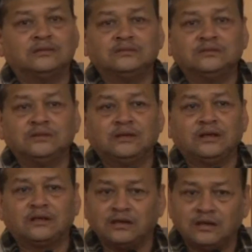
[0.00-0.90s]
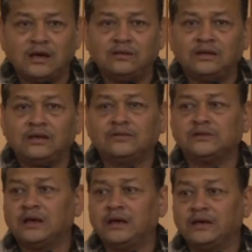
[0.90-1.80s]
and it turned out that he
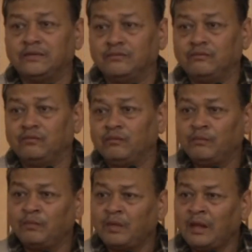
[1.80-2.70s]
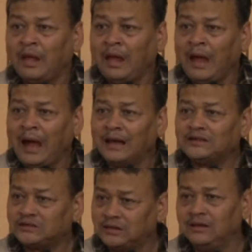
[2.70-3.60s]
was an IITian.
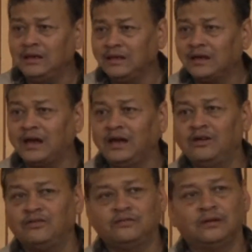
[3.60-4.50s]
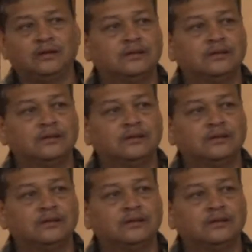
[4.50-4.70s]
And certainly the kind of